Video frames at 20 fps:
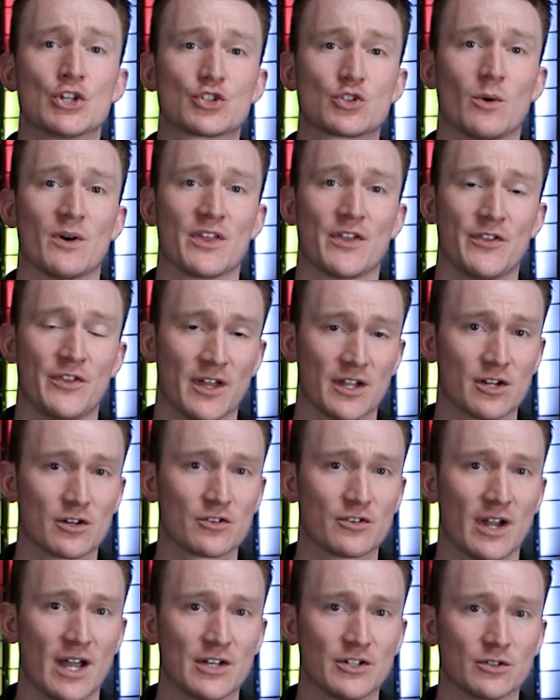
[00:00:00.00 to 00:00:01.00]
so a thicker
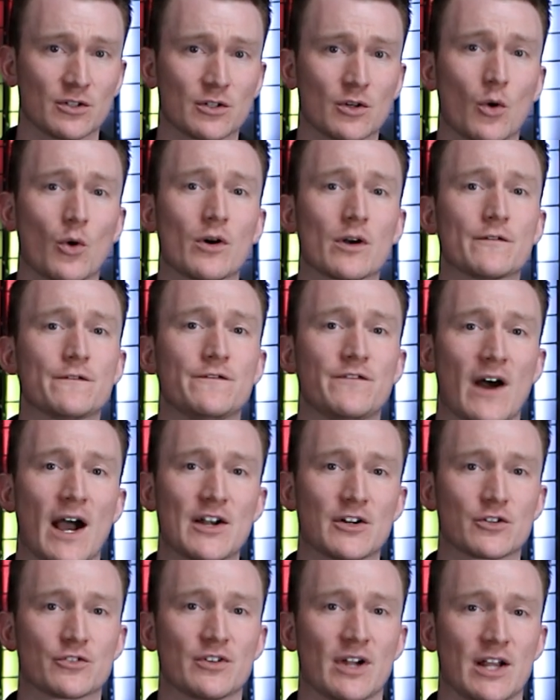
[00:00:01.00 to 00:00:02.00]
granular or a
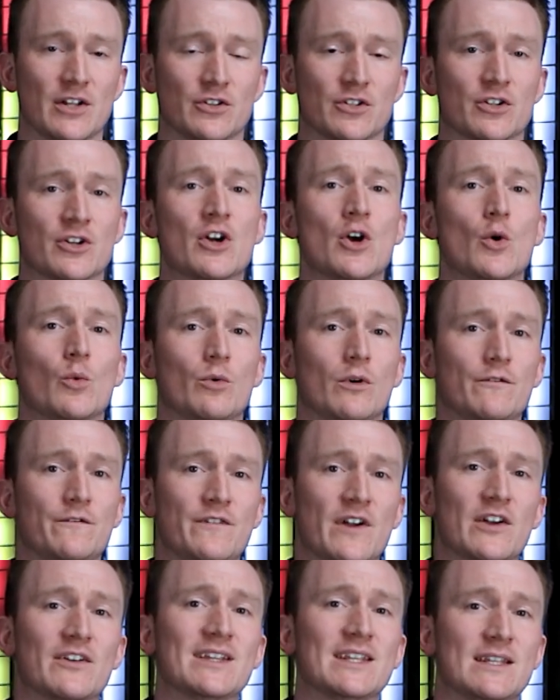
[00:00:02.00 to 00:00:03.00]
finer granular will
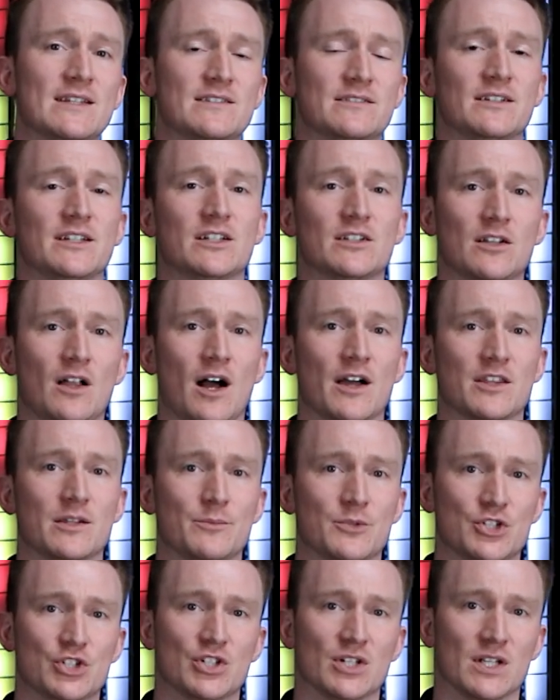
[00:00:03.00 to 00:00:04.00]
very easily clog the
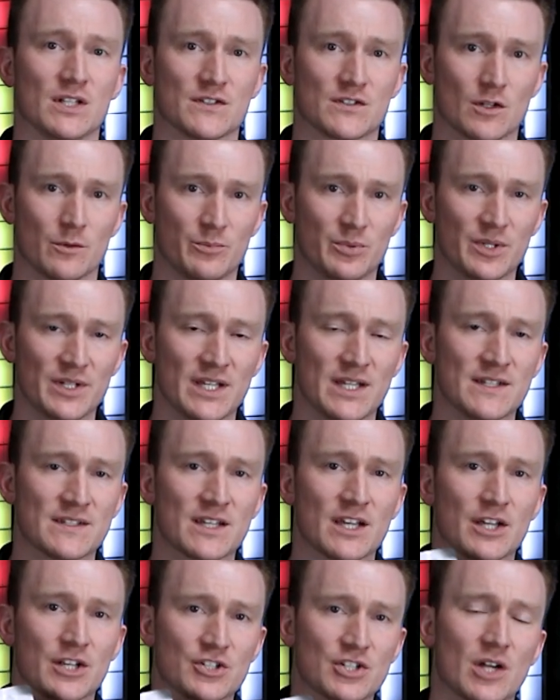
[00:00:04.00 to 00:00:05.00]
machine. So
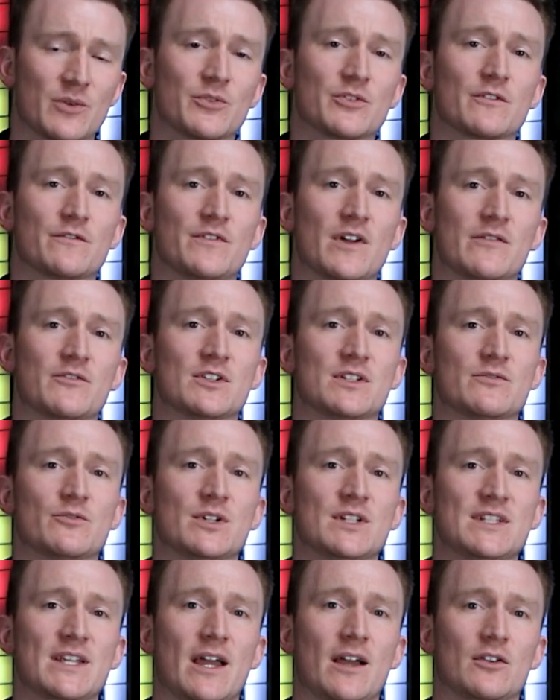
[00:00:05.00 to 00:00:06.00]
please check with your favorite
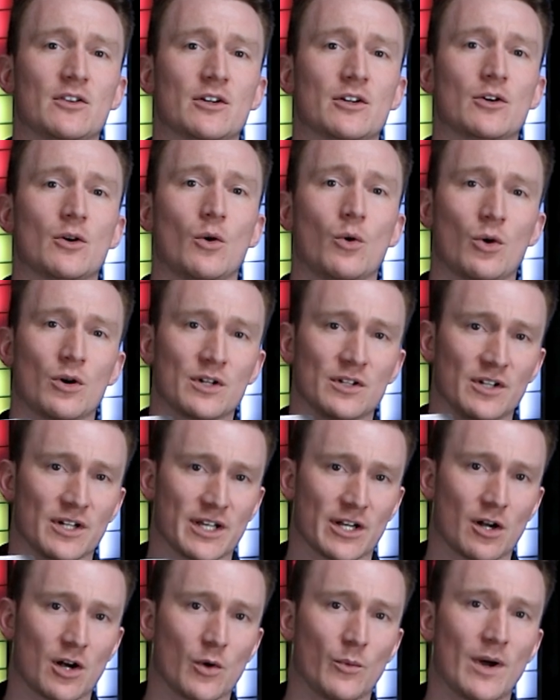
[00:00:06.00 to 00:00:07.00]
retailer or look
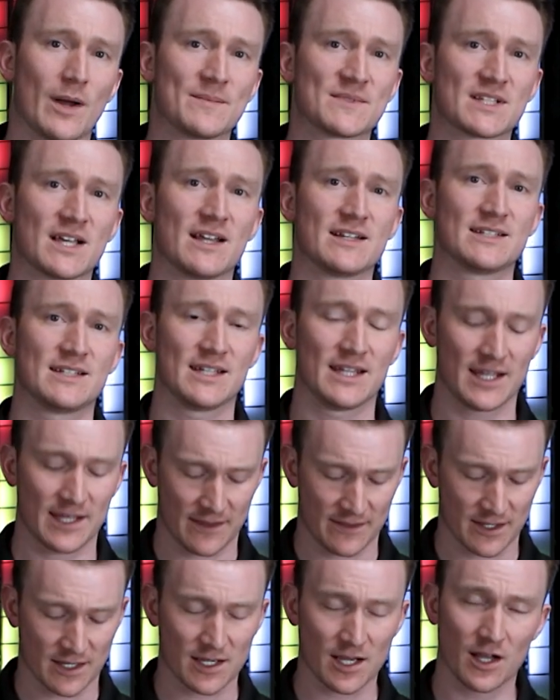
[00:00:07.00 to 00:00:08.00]
at our website to
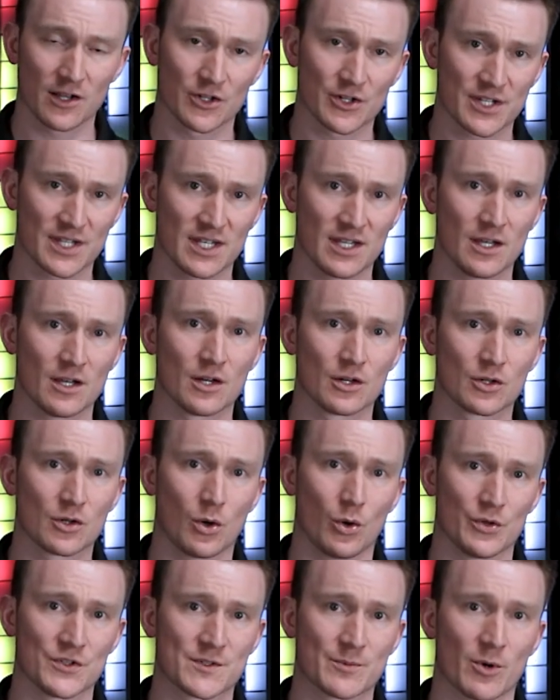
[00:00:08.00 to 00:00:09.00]
get the ColorKey
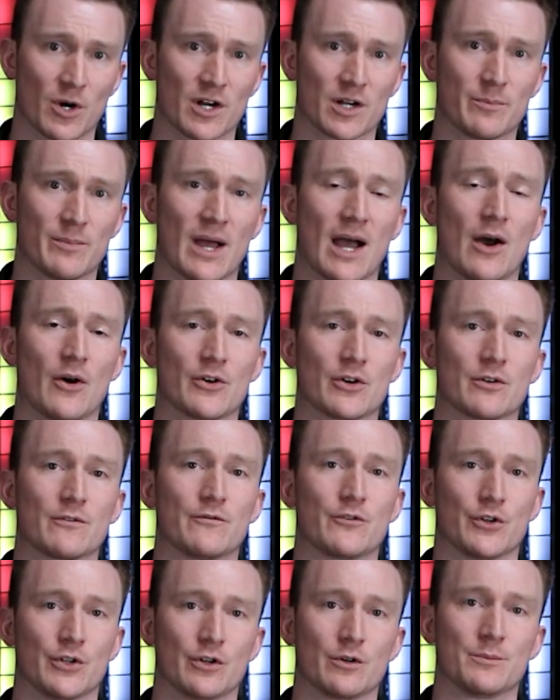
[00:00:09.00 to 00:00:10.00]
Cold Spark powder
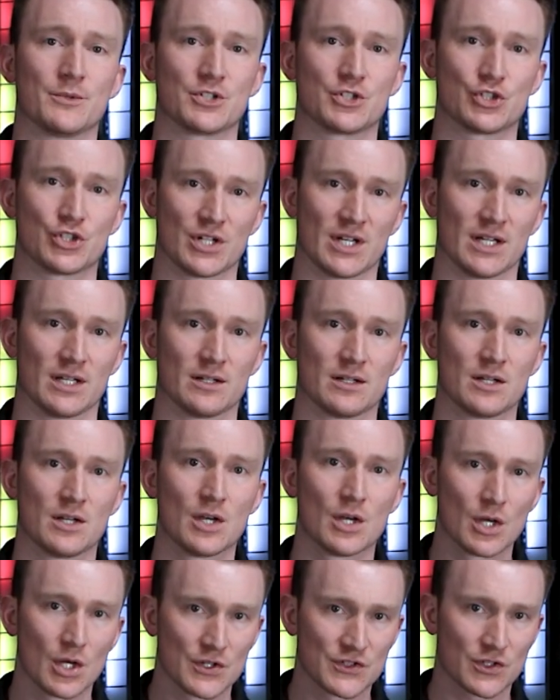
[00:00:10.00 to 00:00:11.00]
for your machine.
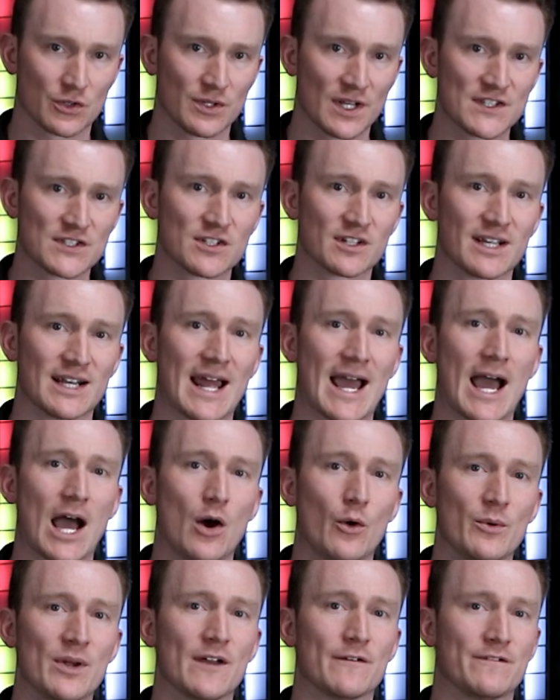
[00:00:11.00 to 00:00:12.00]
So let's look at
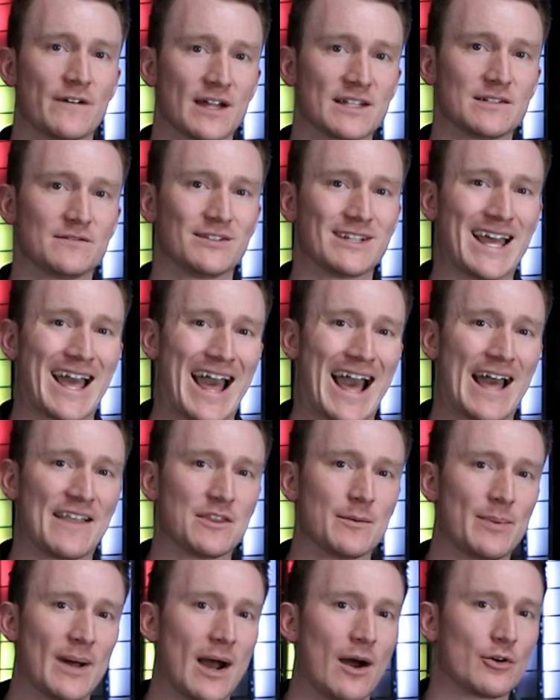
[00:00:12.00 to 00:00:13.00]
how we effectively add
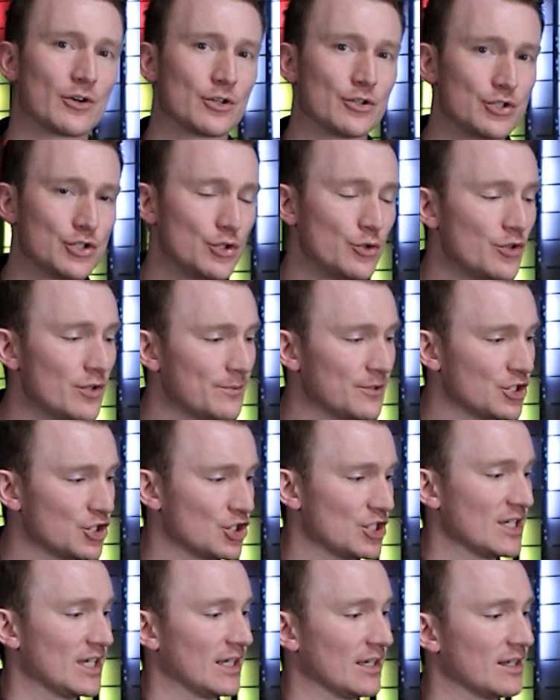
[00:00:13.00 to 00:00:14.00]
the powder to the
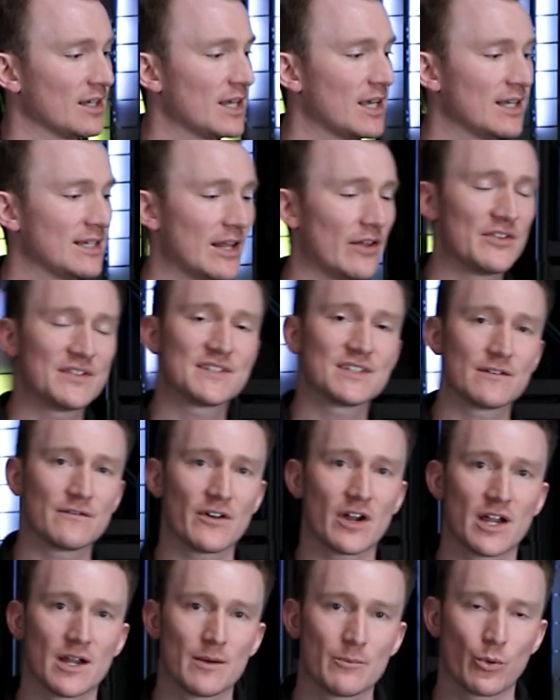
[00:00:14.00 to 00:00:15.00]
machine. Now this is a
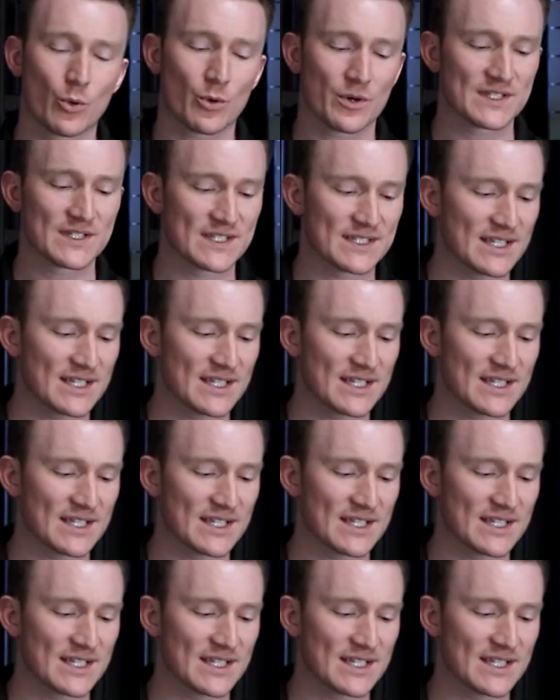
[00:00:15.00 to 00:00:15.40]
very important